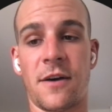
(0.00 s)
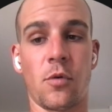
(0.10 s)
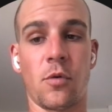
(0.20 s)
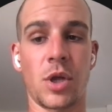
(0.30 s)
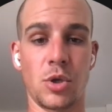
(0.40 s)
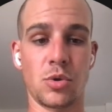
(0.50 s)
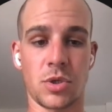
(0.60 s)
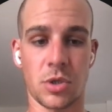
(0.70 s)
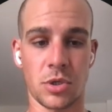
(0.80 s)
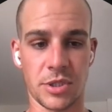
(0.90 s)

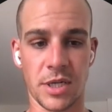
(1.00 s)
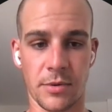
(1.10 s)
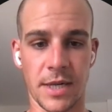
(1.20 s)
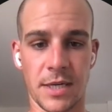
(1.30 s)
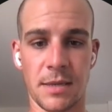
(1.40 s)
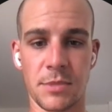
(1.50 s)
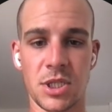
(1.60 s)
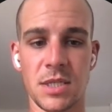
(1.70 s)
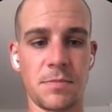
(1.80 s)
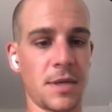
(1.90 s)
user-generated
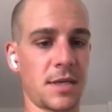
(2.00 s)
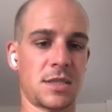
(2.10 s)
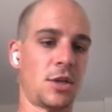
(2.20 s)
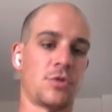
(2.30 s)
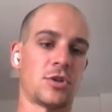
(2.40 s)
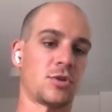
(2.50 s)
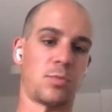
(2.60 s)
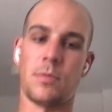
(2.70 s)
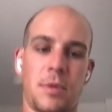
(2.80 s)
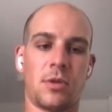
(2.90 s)
images because the users
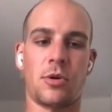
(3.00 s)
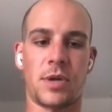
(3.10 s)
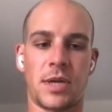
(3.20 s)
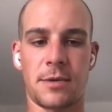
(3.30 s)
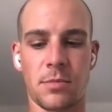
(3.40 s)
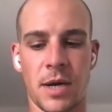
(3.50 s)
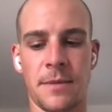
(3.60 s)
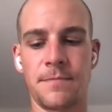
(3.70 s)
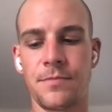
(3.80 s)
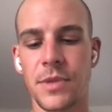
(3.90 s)
would be loading it, right?
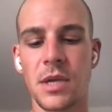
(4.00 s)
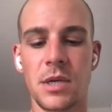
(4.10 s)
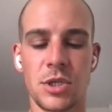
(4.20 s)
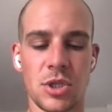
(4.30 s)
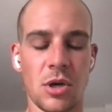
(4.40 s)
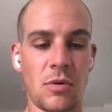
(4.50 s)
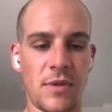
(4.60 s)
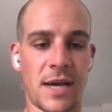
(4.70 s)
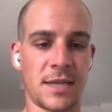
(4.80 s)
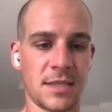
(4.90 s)
So
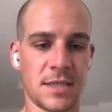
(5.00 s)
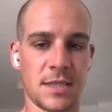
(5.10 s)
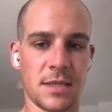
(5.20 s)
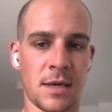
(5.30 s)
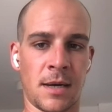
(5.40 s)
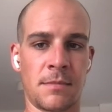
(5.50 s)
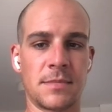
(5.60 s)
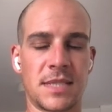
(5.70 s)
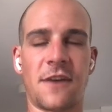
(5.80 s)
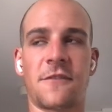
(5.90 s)
that is
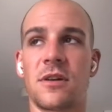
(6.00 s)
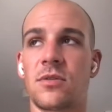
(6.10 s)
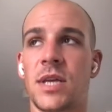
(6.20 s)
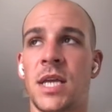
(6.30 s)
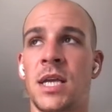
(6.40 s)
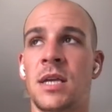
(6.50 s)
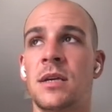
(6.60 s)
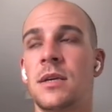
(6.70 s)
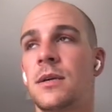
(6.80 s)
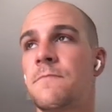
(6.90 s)
definitely
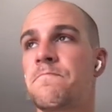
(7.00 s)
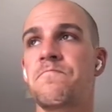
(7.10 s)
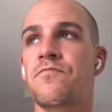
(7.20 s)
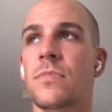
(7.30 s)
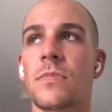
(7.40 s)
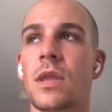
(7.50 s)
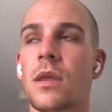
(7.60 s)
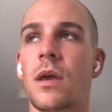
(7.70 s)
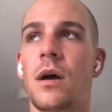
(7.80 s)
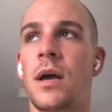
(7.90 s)

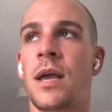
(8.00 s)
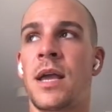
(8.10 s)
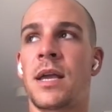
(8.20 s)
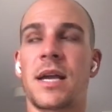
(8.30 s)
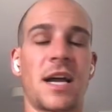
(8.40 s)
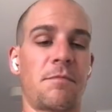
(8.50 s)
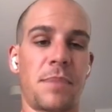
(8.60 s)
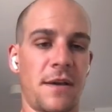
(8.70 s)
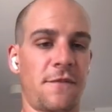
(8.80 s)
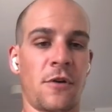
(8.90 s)
a kind of
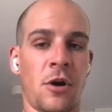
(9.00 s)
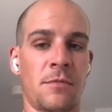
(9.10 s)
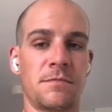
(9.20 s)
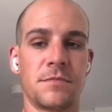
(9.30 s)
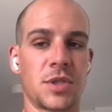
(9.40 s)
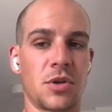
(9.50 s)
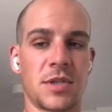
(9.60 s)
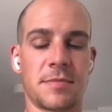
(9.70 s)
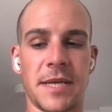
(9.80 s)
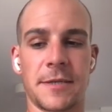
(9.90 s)
pitfall, so to
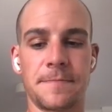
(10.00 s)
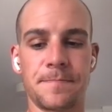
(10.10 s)
speak.